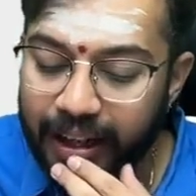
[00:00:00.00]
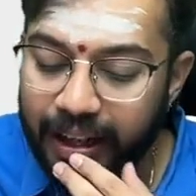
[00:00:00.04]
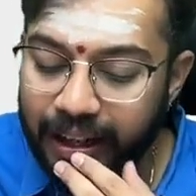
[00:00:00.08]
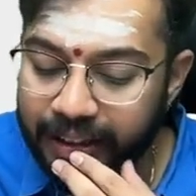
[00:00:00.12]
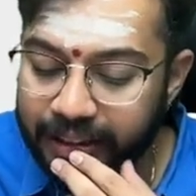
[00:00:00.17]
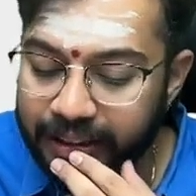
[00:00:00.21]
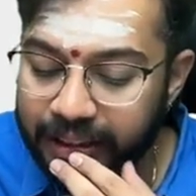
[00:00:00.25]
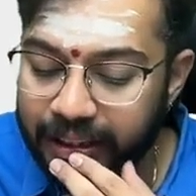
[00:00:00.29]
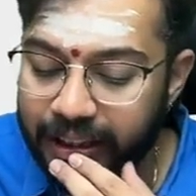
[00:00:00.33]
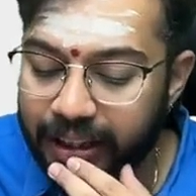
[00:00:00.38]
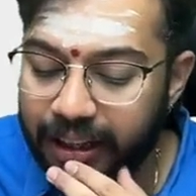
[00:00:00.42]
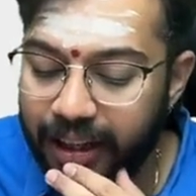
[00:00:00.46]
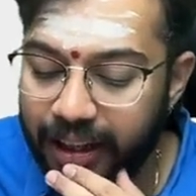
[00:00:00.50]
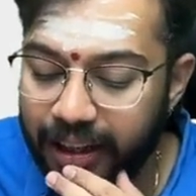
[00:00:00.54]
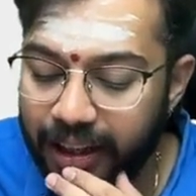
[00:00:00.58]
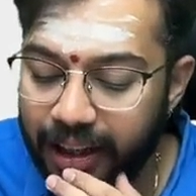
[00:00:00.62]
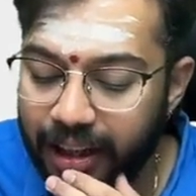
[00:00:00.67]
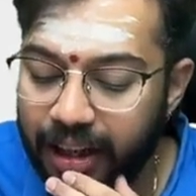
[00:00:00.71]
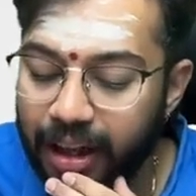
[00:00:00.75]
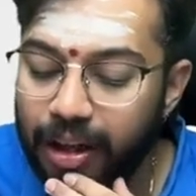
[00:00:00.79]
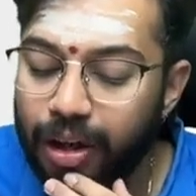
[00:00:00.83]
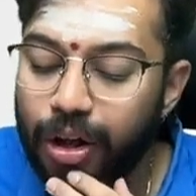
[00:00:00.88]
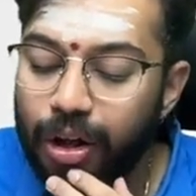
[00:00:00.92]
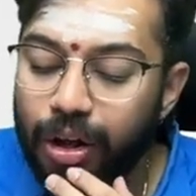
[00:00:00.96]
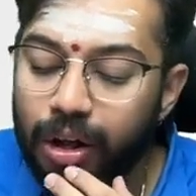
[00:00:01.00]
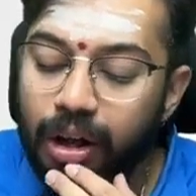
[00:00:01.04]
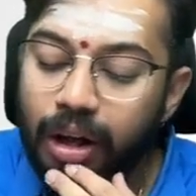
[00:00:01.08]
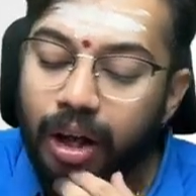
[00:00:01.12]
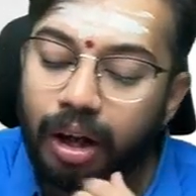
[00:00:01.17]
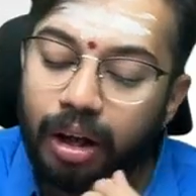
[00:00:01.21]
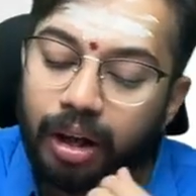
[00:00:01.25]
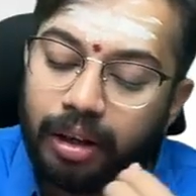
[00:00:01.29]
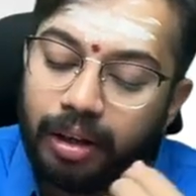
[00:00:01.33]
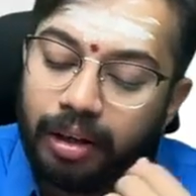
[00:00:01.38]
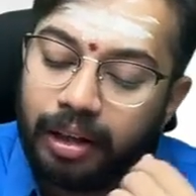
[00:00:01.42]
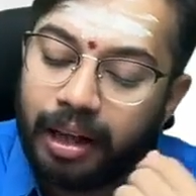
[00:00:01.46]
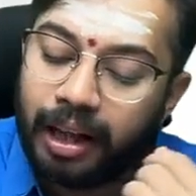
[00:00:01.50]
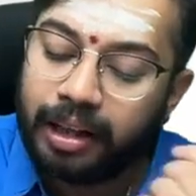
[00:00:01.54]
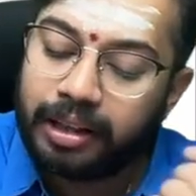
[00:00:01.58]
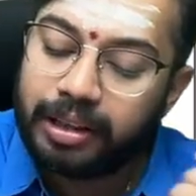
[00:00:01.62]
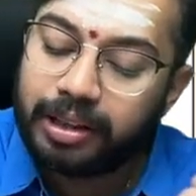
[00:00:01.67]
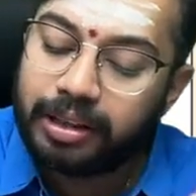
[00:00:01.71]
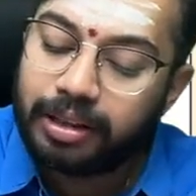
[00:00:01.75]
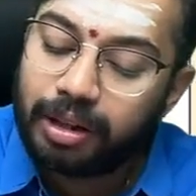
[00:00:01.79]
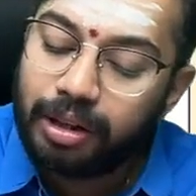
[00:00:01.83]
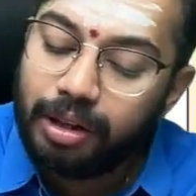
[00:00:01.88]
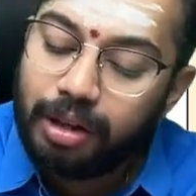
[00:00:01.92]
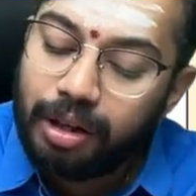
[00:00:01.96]
Is it clear?
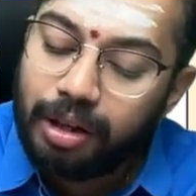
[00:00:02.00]
Next.